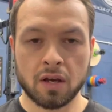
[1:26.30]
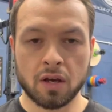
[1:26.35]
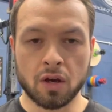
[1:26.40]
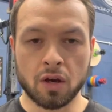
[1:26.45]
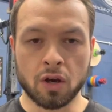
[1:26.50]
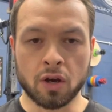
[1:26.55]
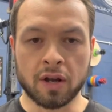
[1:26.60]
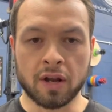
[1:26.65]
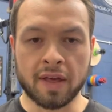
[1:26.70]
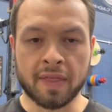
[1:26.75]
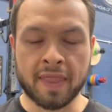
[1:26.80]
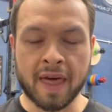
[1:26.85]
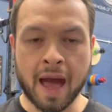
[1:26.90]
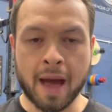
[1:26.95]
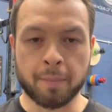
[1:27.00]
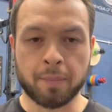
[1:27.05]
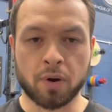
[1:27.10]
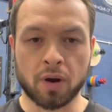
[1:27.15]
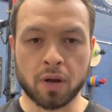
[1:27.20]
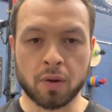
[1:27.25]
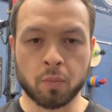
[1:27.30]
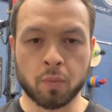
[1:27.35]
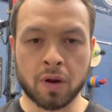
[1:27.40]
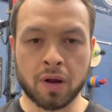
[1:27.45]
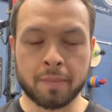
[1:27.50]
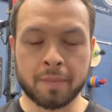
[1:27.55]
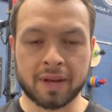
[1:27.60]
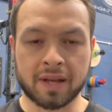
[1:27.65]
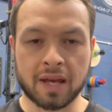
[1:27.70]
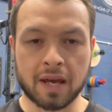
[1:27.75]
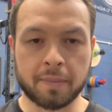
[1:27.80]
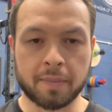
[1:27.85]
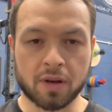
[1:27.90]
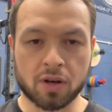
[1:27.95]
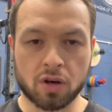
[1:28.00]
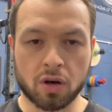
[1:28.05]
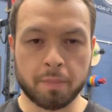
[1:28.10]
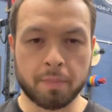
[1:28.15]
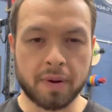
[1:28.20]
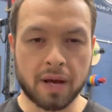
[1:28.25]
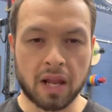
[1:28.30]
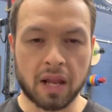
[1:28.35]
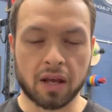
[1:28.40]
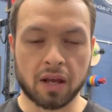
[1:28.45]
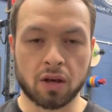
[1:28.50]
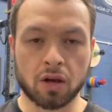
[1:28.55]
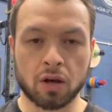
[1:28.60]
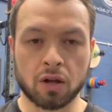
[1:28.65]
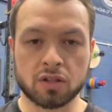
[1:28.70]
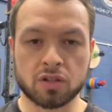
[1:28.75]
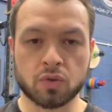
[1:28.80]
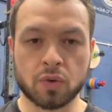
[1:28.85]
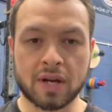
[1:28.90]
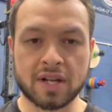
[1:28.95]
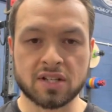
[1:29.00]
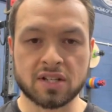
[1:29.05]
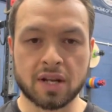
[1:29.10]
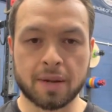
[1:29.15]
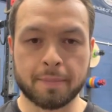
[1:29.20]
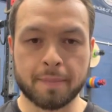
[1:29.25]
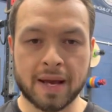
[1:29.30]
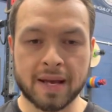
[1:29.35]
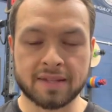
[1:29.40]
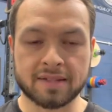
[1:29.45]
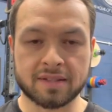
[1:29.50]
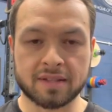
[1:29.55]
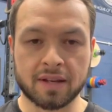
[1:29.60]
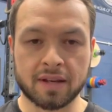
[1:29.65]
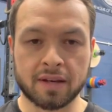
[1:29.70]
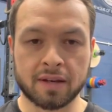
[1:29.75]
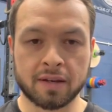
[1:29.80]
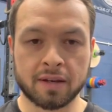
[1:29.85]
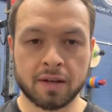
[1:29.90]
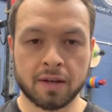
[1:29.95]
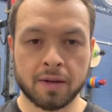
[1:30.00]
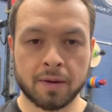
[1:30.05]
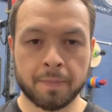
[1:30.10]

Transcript: only at that point where it became a compelling goal to actually master